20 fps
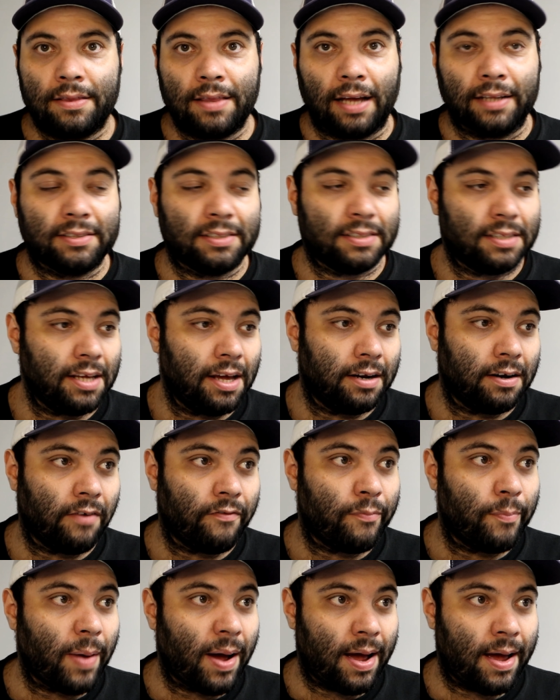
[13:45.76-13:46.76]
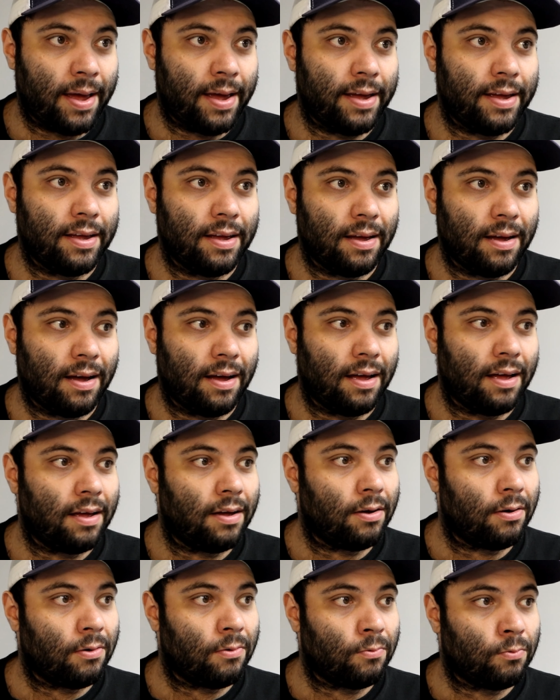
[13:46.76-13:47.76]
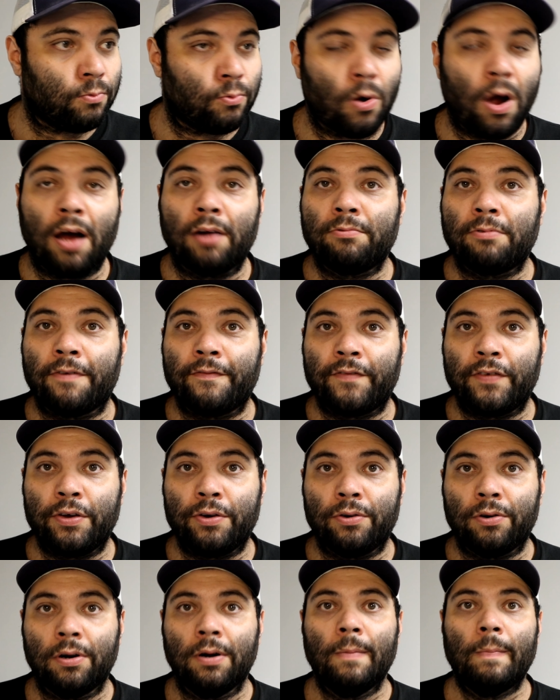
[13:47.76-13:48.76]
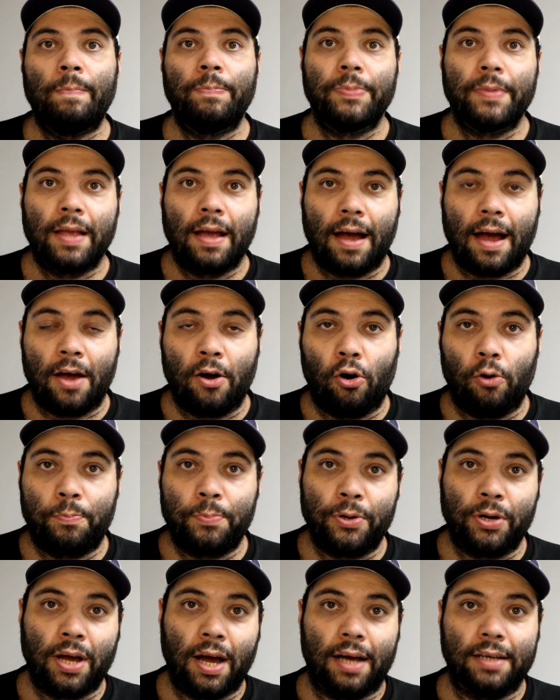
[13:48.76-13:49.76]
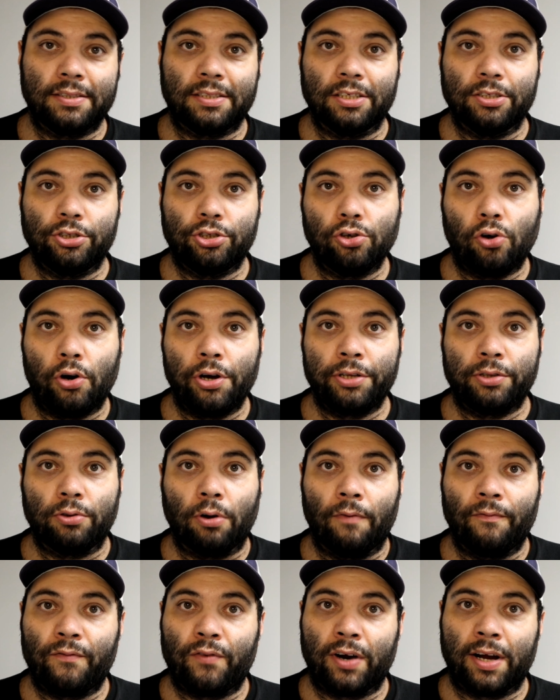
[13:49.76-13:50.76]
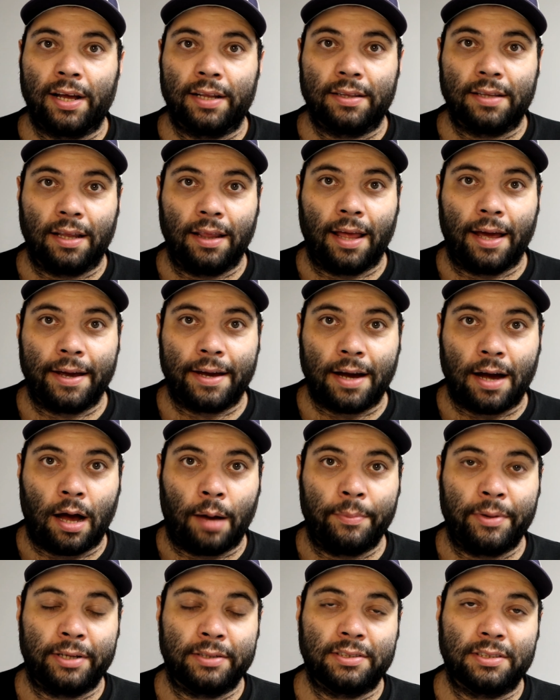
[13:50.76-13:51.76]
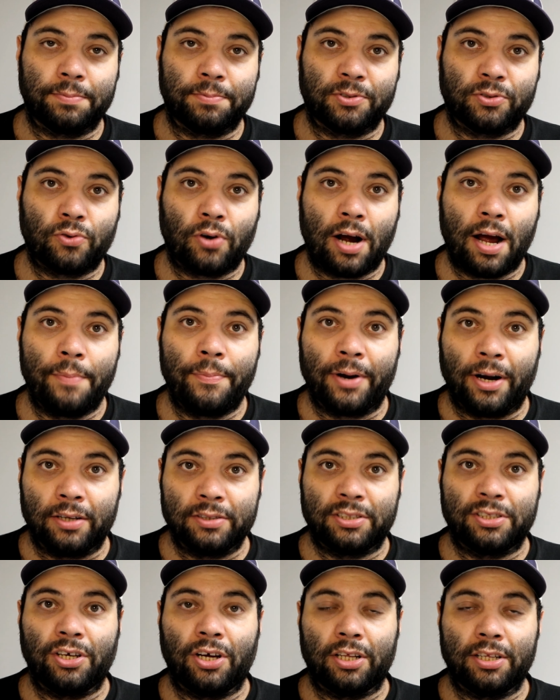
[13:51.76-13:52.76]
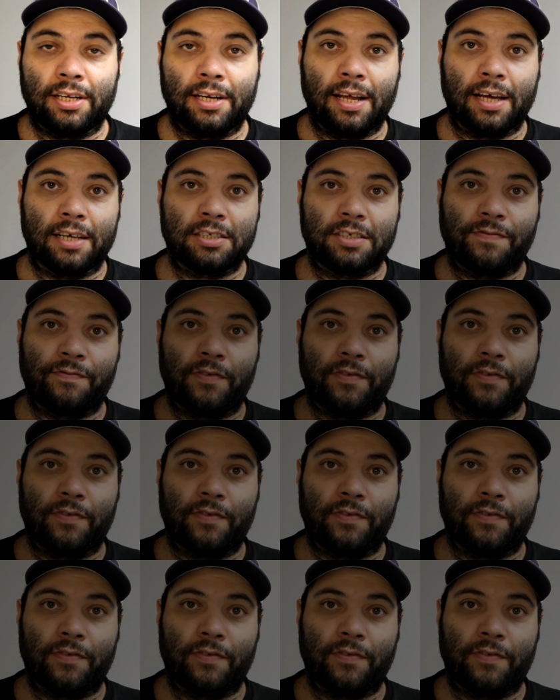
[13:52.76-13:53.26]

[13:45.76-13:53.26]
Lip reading: That's the end of my rod review. I hope you guys enjoyed. Don't forget to like, comment, subscribe, and I'll see you on the next